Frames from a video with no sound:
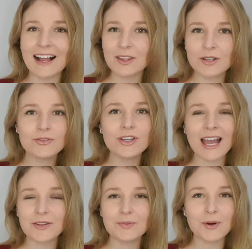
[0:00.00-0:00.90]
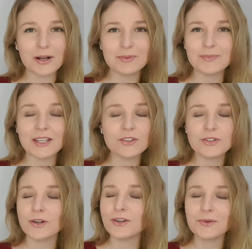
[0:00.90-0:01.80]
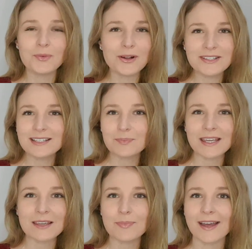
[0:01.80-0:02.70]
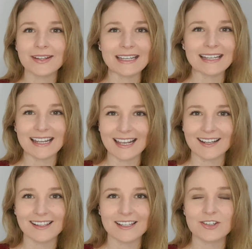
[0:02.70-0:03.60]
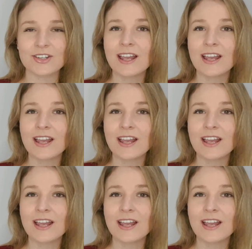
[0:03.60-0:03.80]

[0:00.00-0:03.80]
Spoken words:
A lot of you have the problem that you don't know what to speak about in English.